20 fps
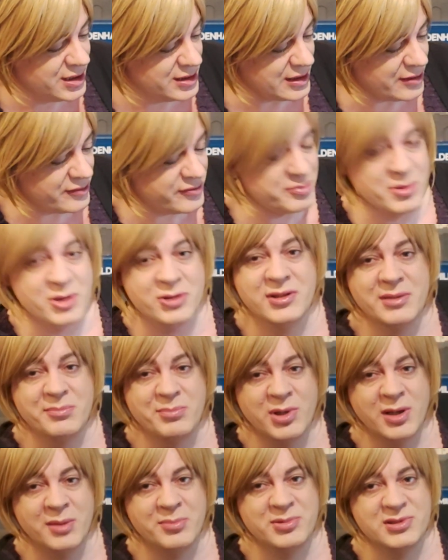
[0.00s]
Now, for
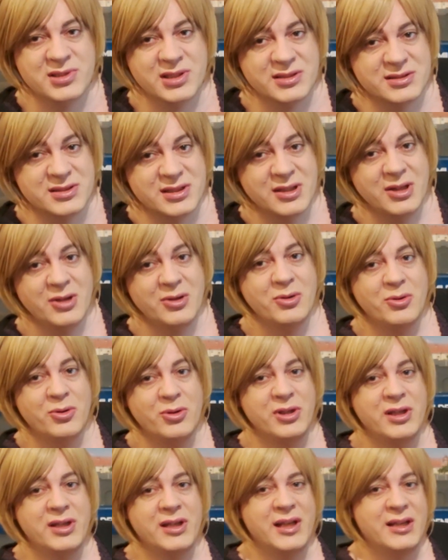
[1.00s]
modelling purposes,
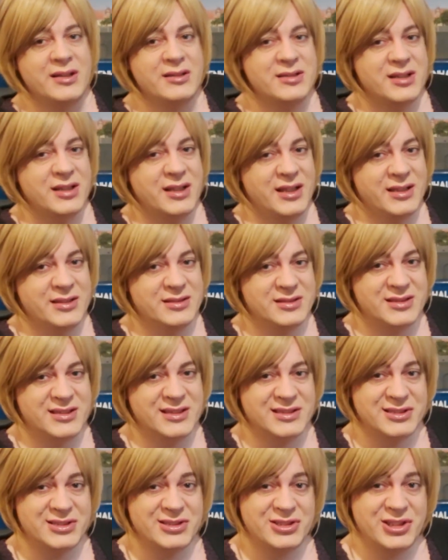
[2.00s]
all you need is
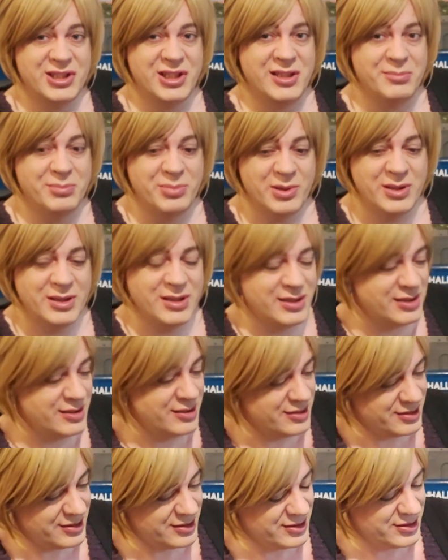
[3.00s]
this cheap
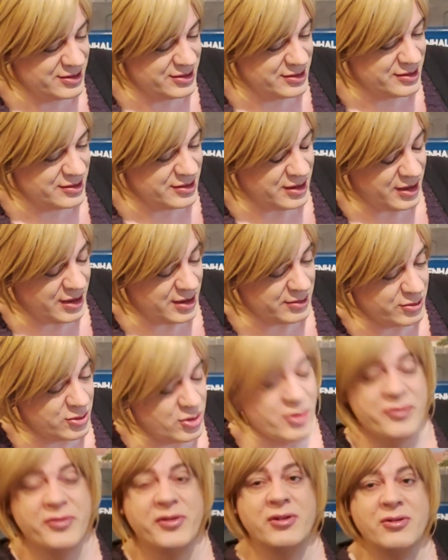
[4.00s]

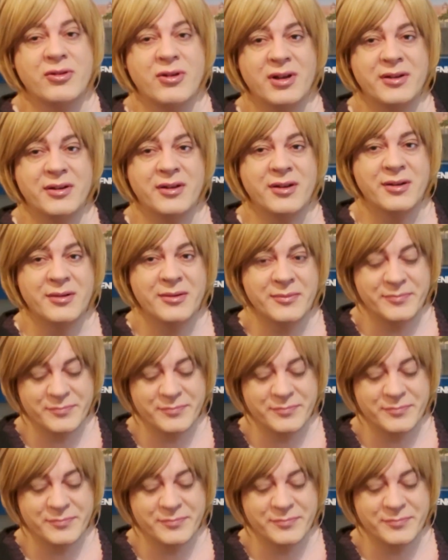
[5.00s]
coffee grinder.